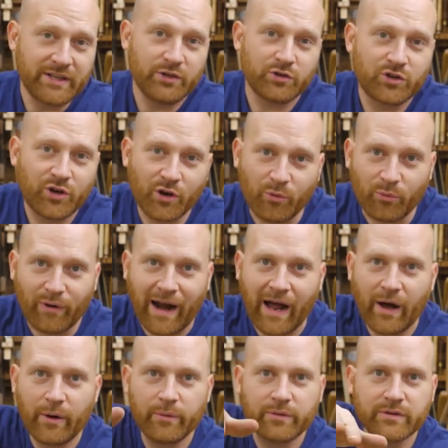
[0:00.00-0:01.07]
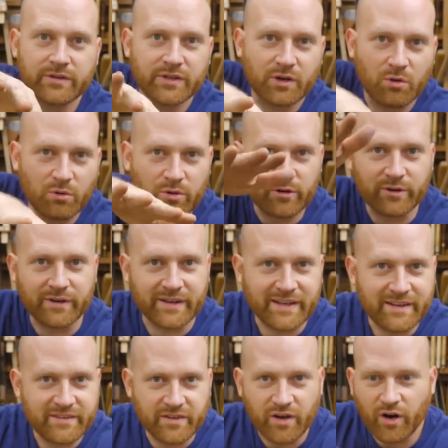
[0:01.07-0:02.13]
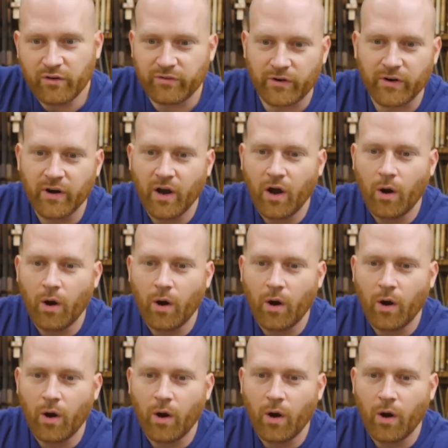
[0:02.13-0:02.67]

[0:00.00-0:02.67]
you could round the corner and ease it over.